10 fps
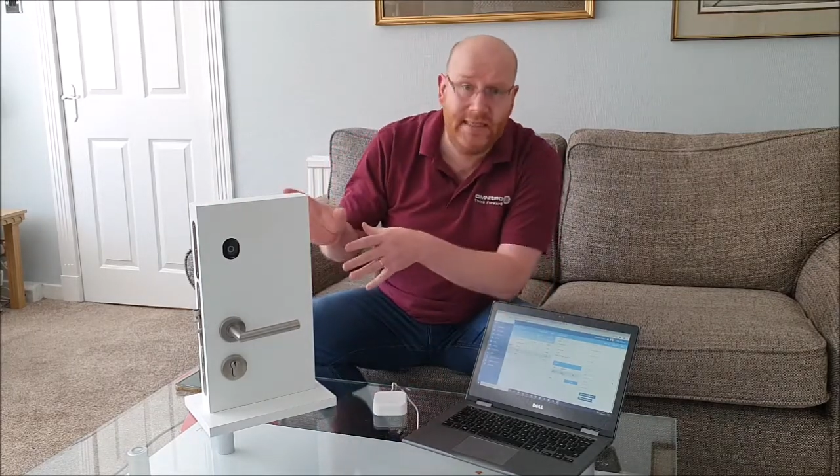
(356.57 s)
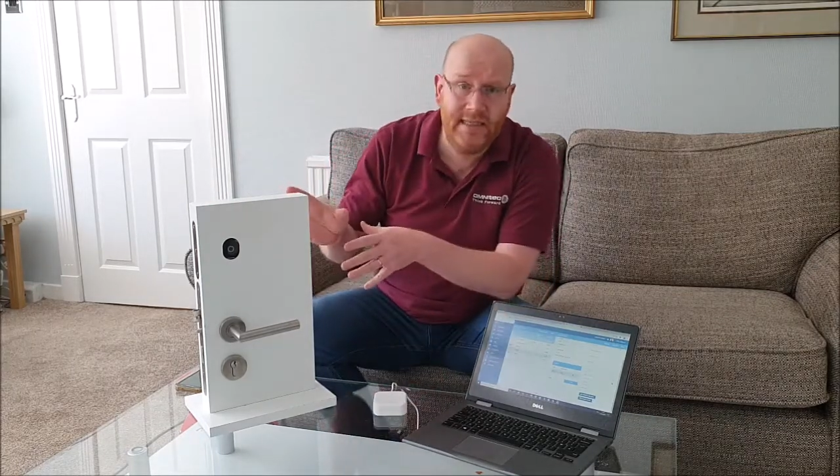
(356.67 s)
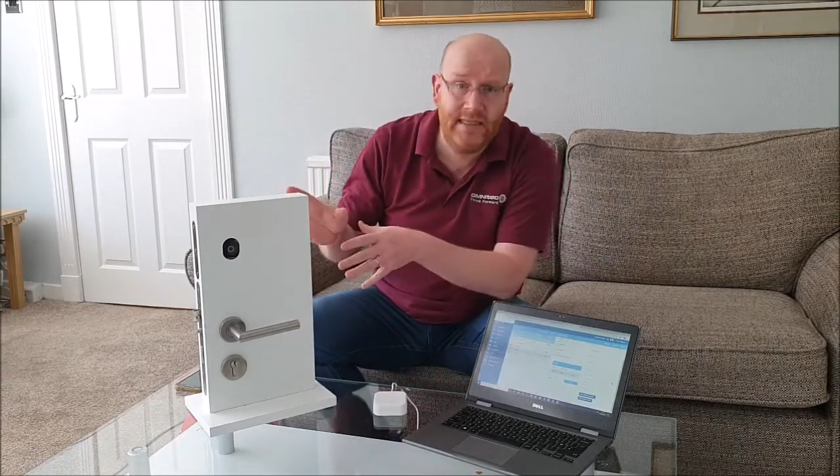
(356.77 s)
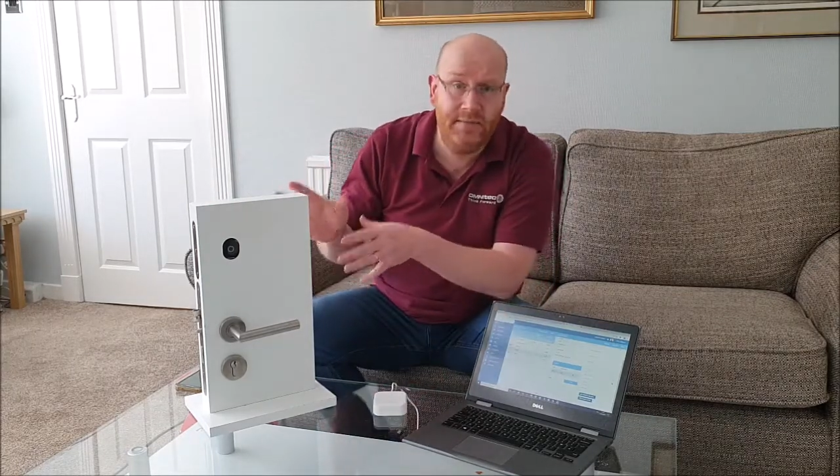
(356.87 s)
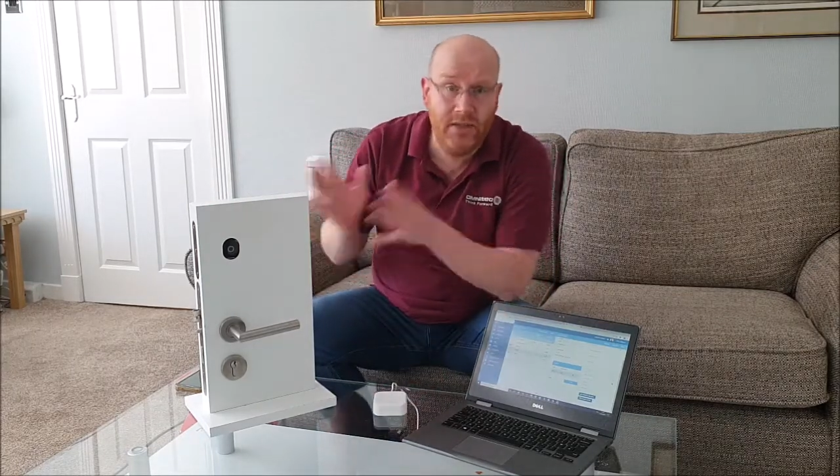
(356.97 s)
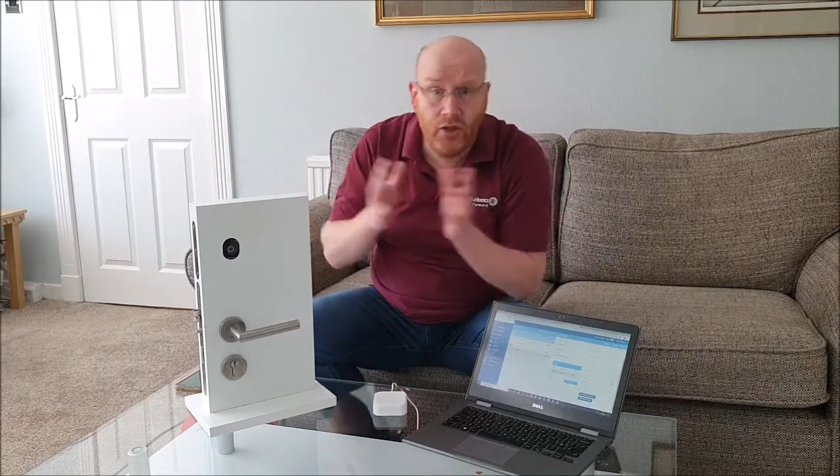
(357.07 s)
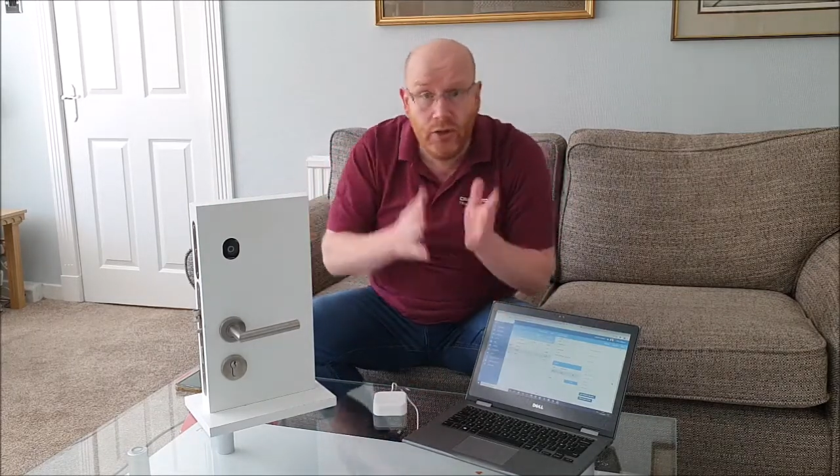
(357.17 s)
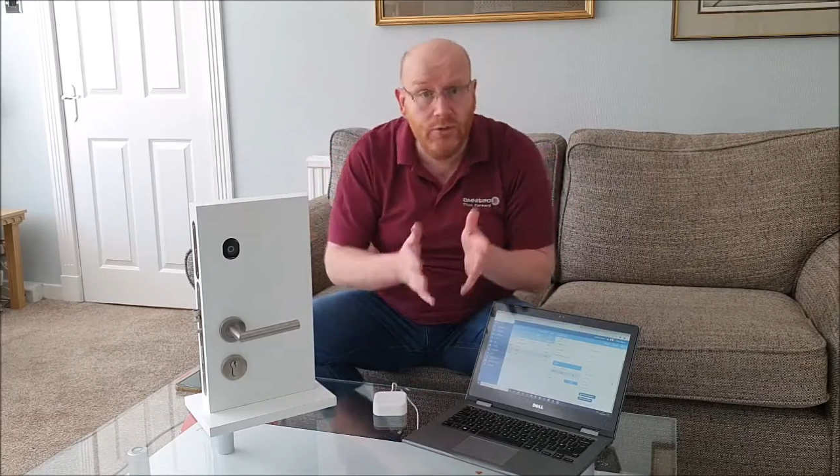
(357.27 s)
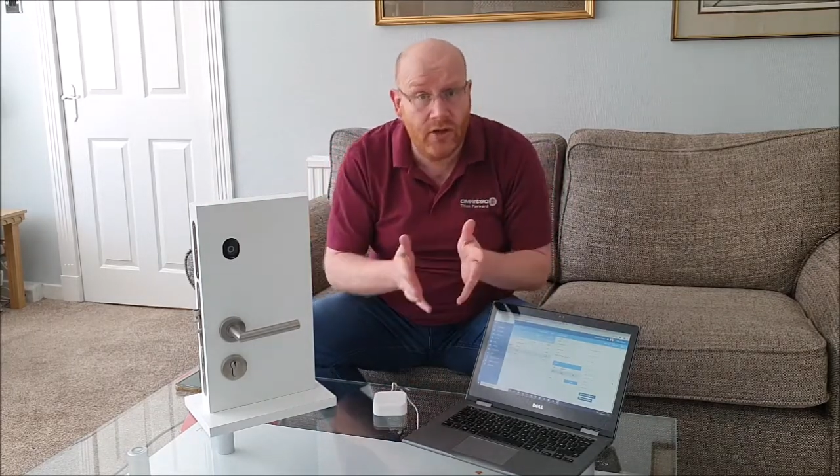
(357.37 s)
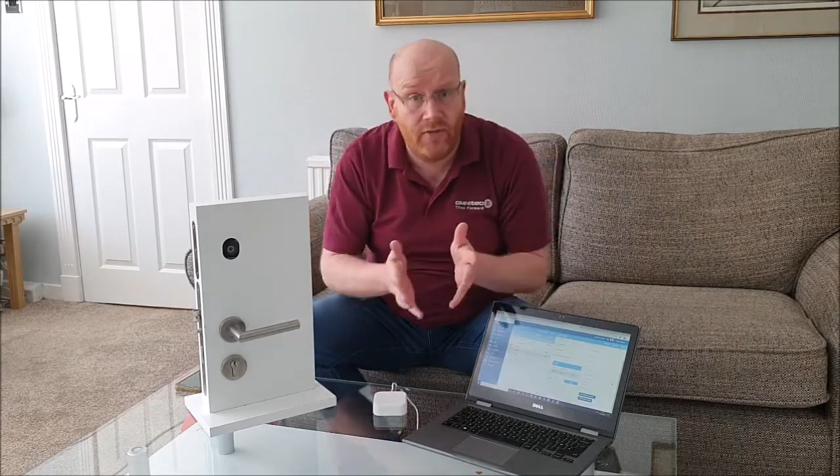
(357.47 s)
system is a
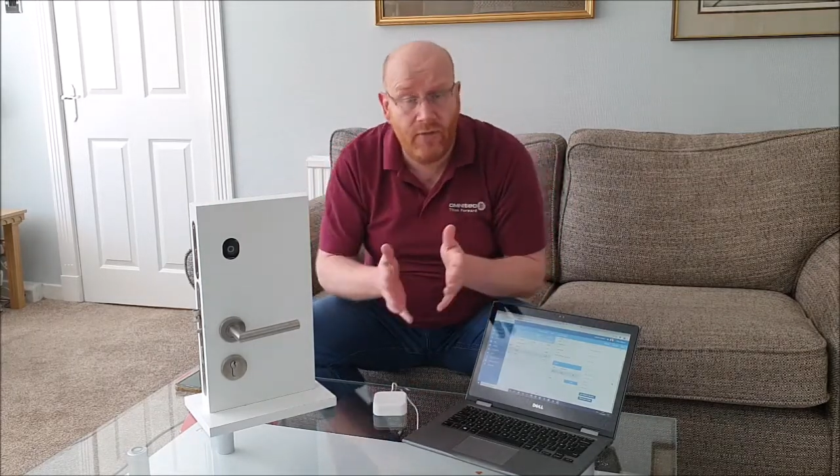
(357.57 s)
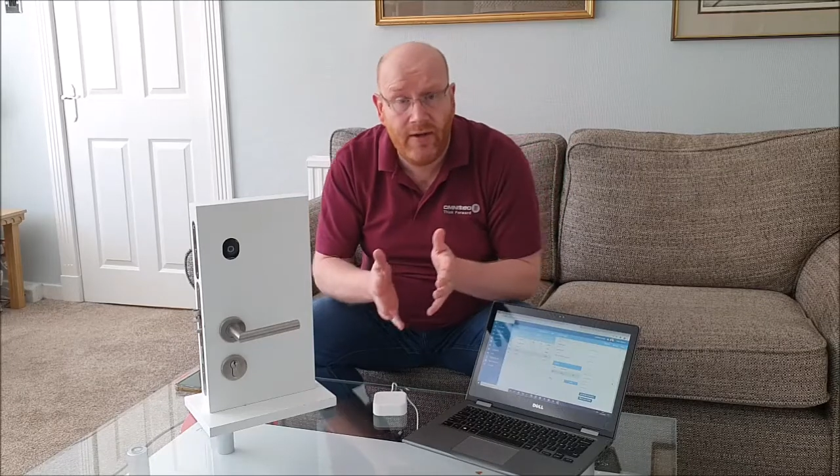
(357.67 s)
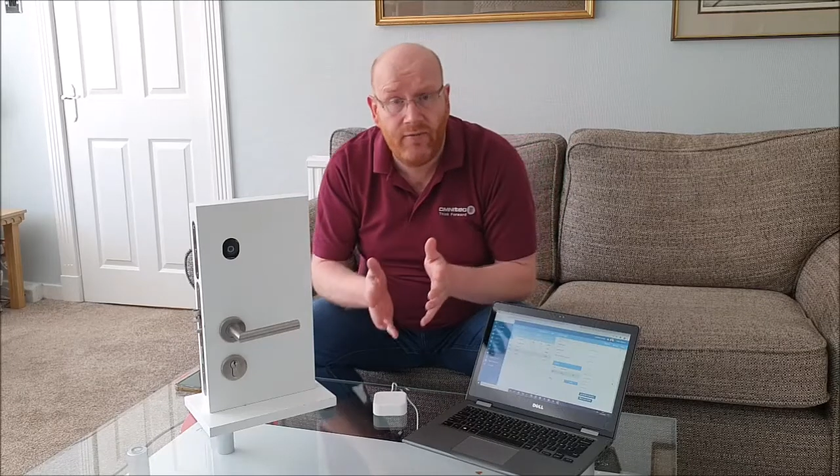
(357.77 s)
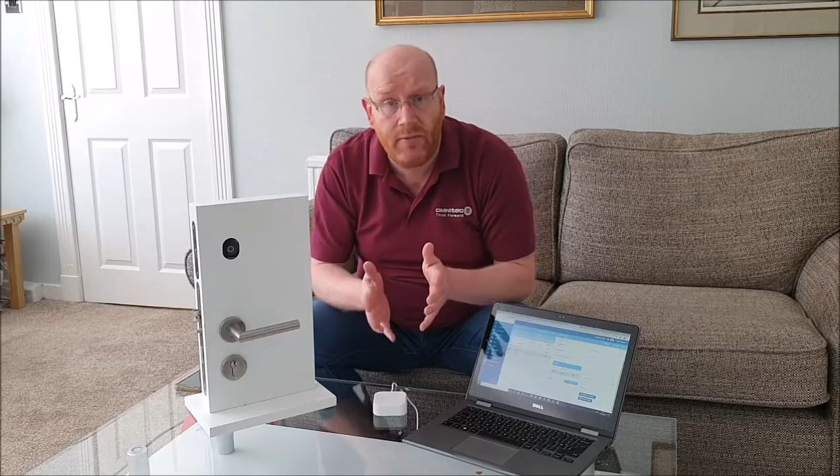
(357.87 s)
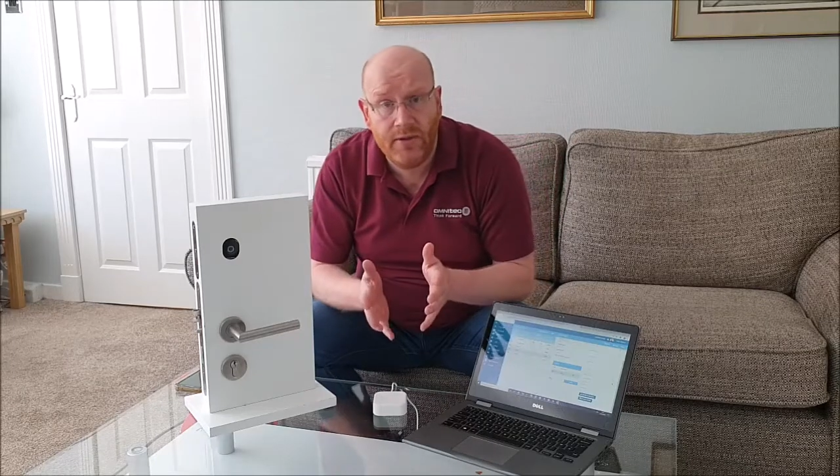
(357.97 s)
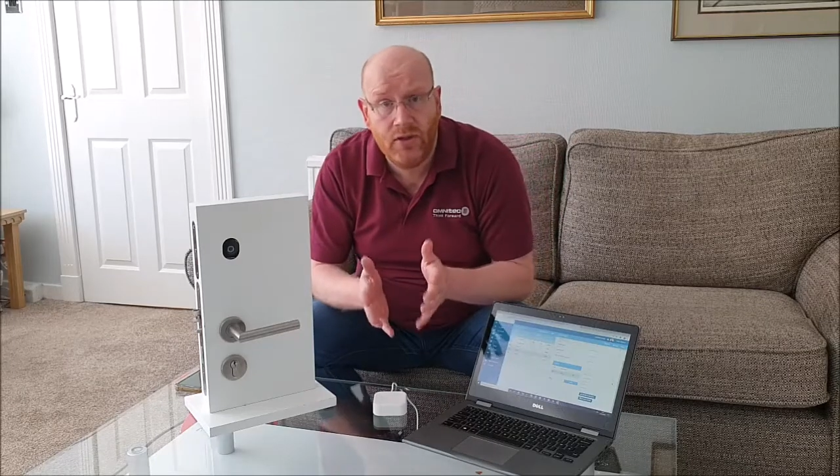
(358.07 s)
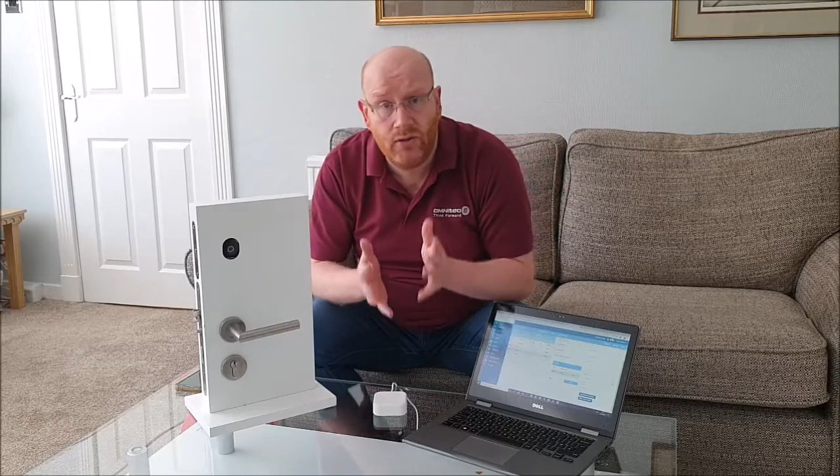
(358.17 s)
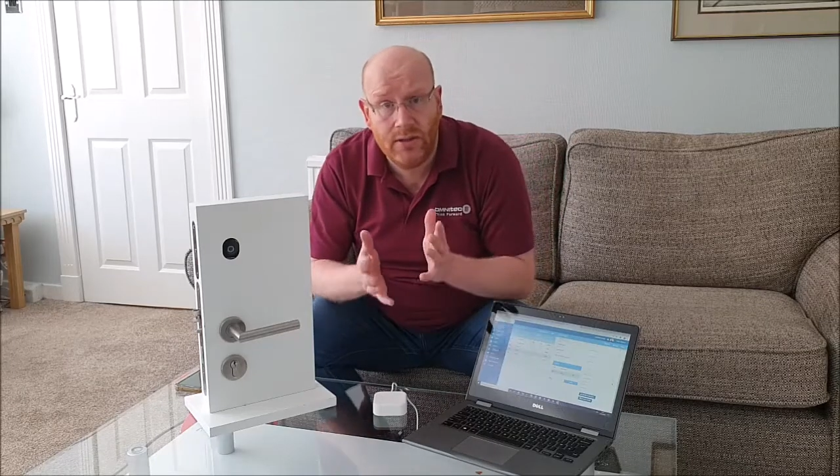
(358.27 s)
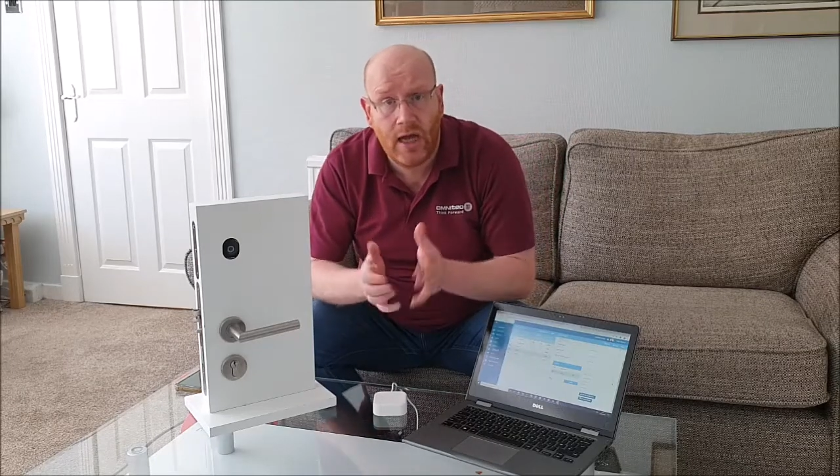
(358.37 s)
new software from us called